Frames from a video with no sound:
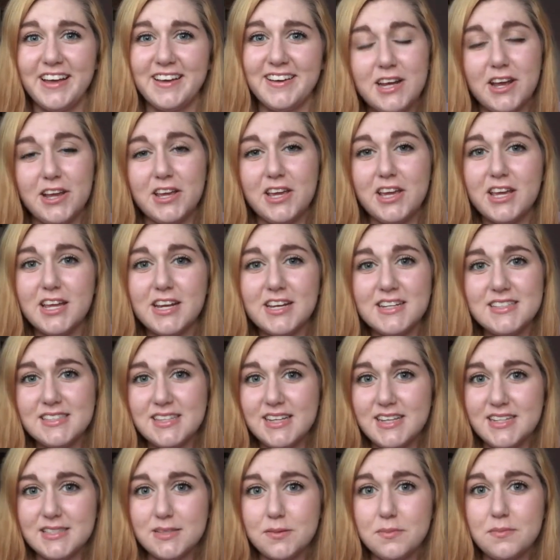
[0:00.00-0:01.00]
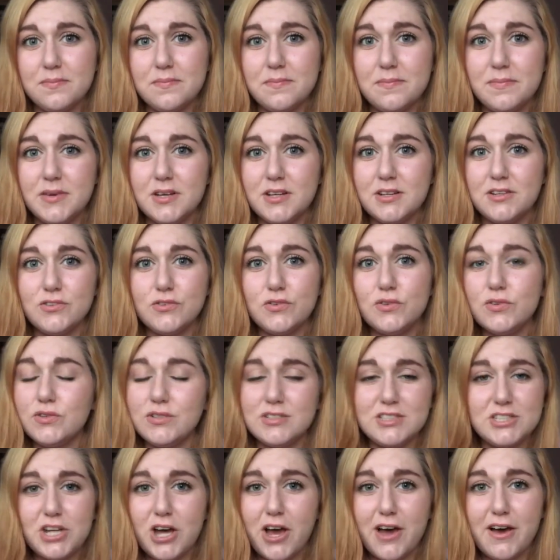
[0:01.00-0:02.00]
You know, you're gonna see some
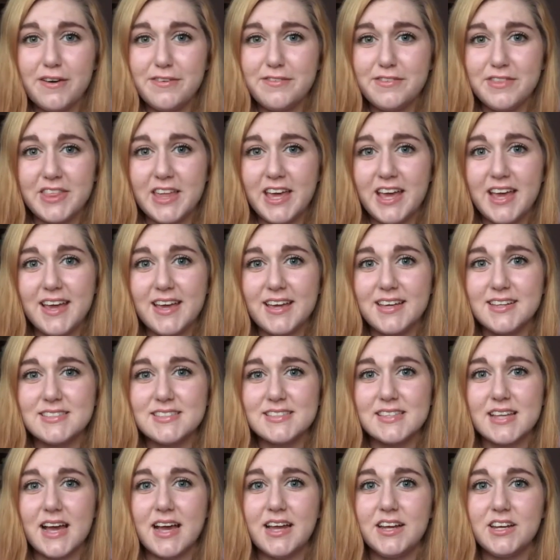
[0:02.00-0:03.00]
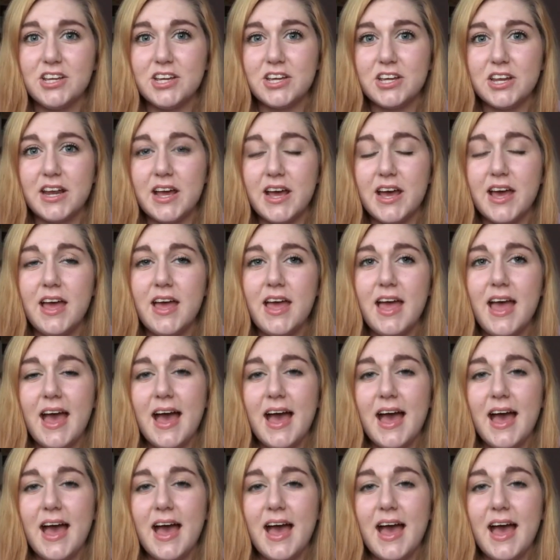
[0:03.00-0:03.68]
tough things and you're gonna